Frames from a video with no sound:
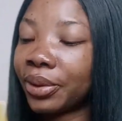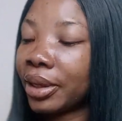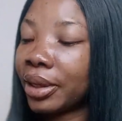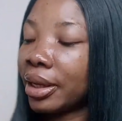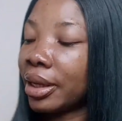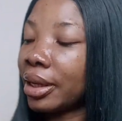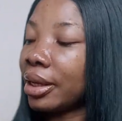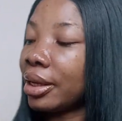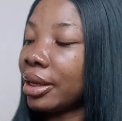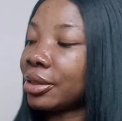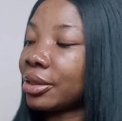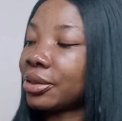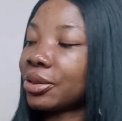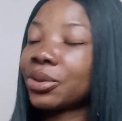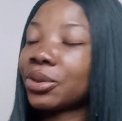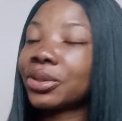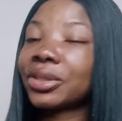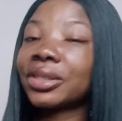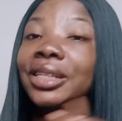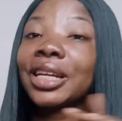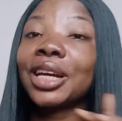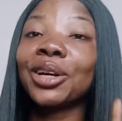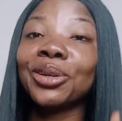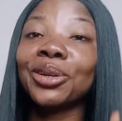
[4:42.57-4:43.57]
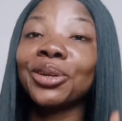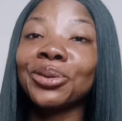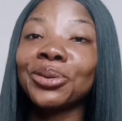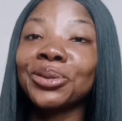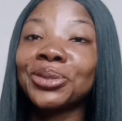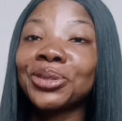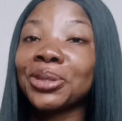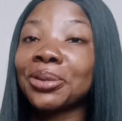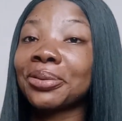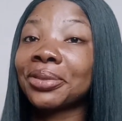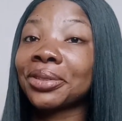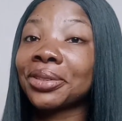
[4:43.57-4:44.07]
So stay glued,
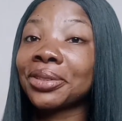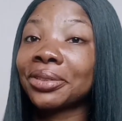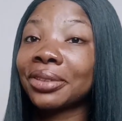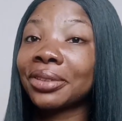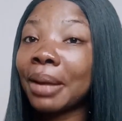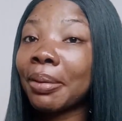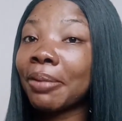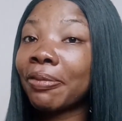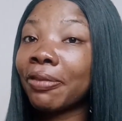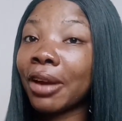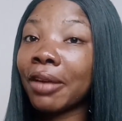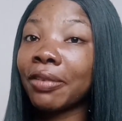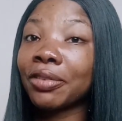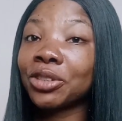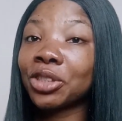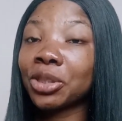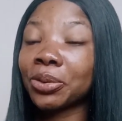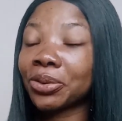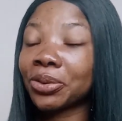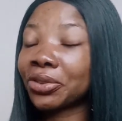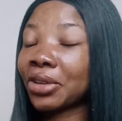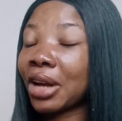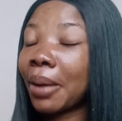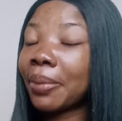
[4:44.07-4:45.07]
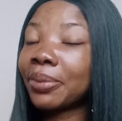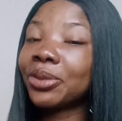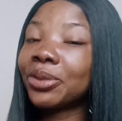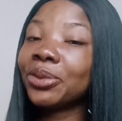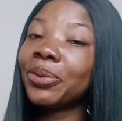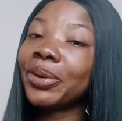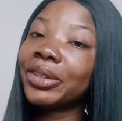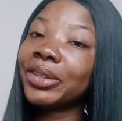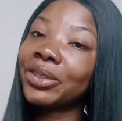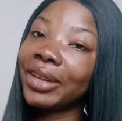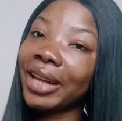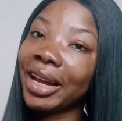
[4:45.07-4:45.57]
subscribe if you haven't subscribed. Do it to
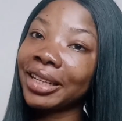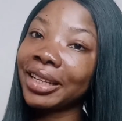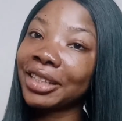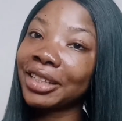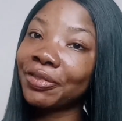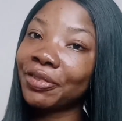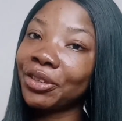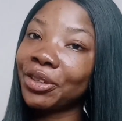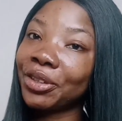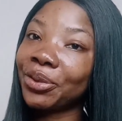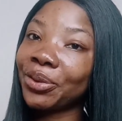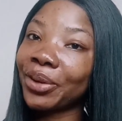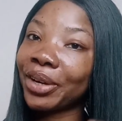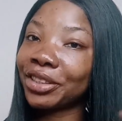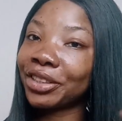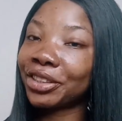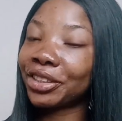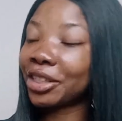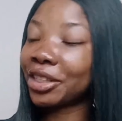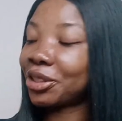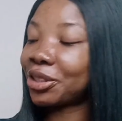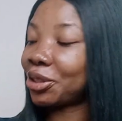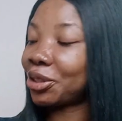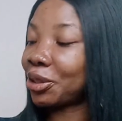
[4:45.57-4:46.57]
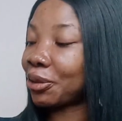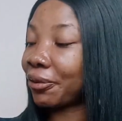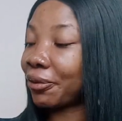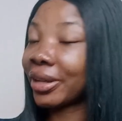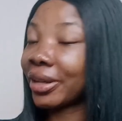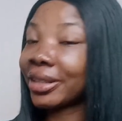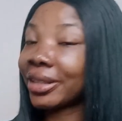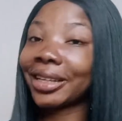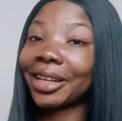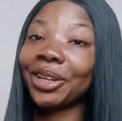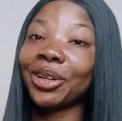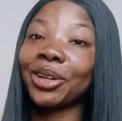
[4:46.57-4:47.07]
like this video and share to your friends and
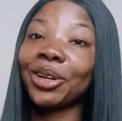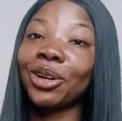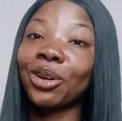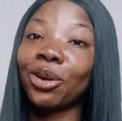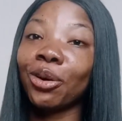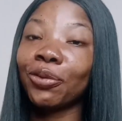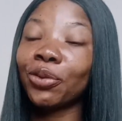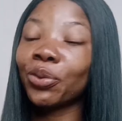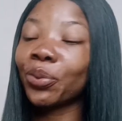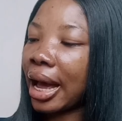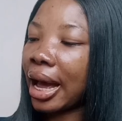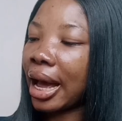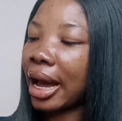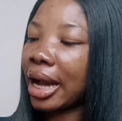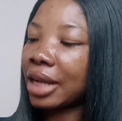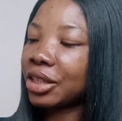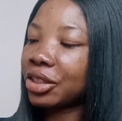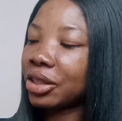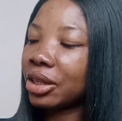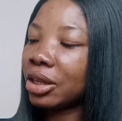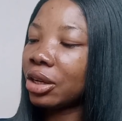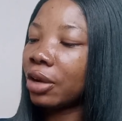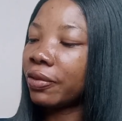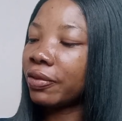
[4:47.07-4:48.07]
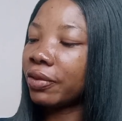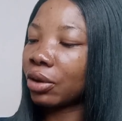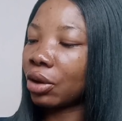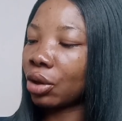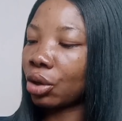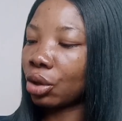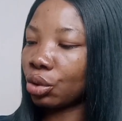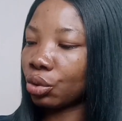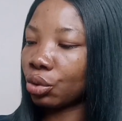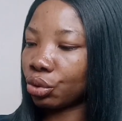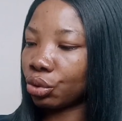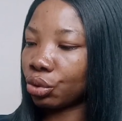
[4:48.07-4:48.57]
your loved ones. I actually love the
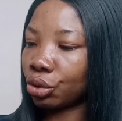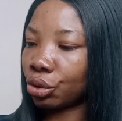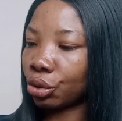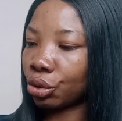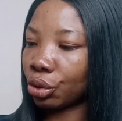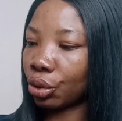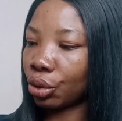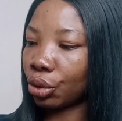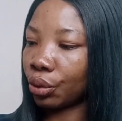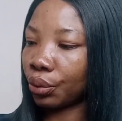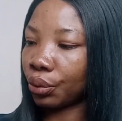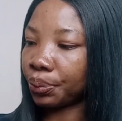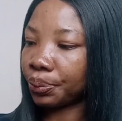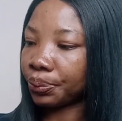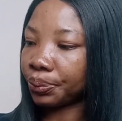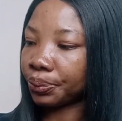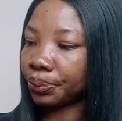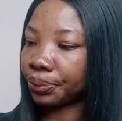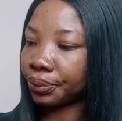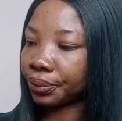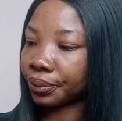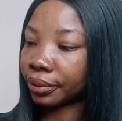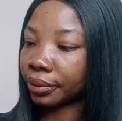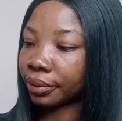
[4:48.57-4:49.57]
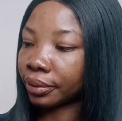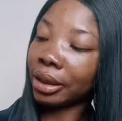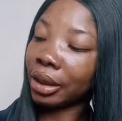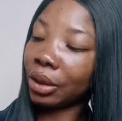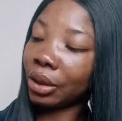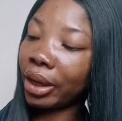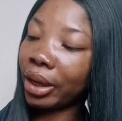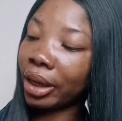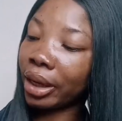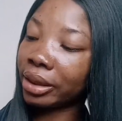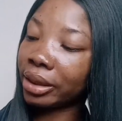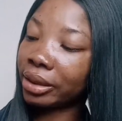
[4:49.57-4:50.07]
closure. Look at
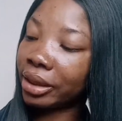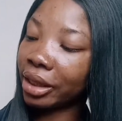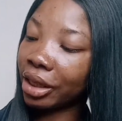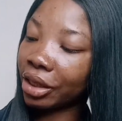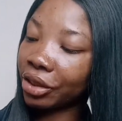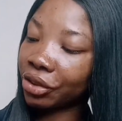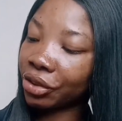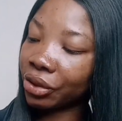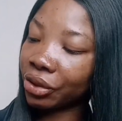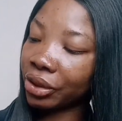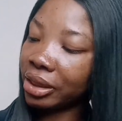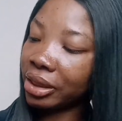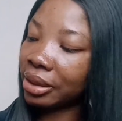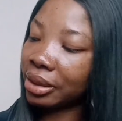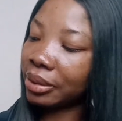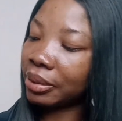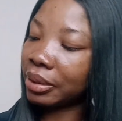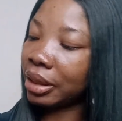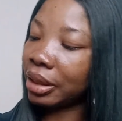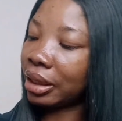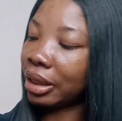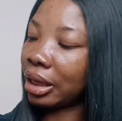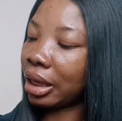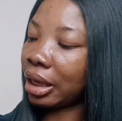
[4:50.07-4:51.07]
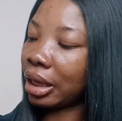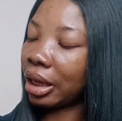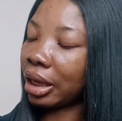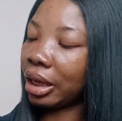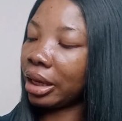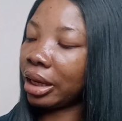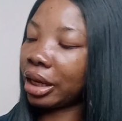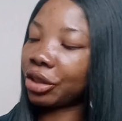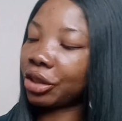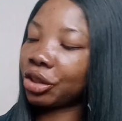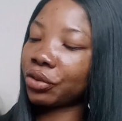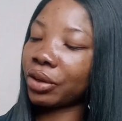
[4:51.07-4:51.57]
the texture. This is a natural
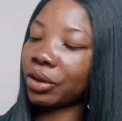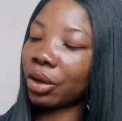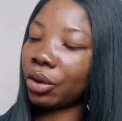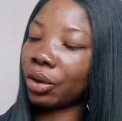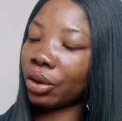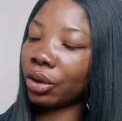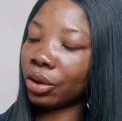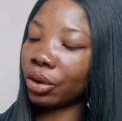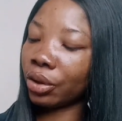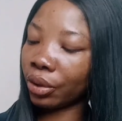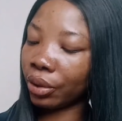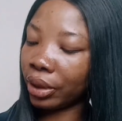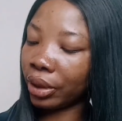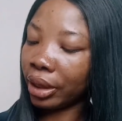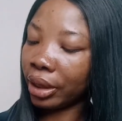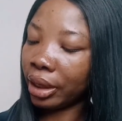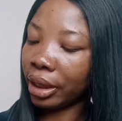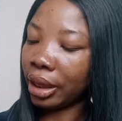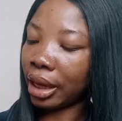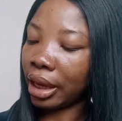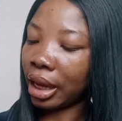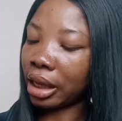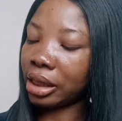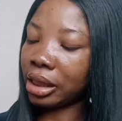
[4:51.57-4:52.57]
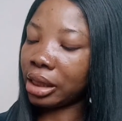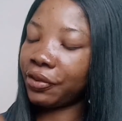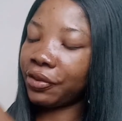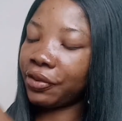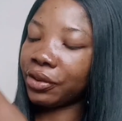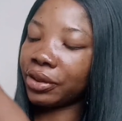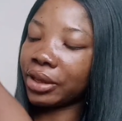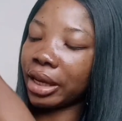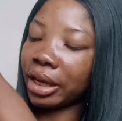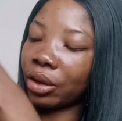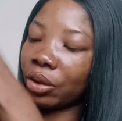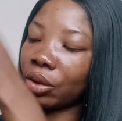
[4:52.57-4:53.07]
color. This feels like
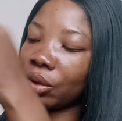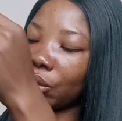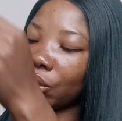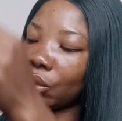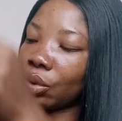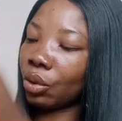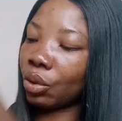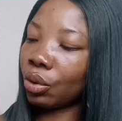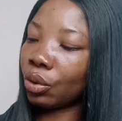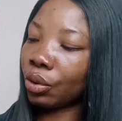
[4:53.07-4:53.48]
color.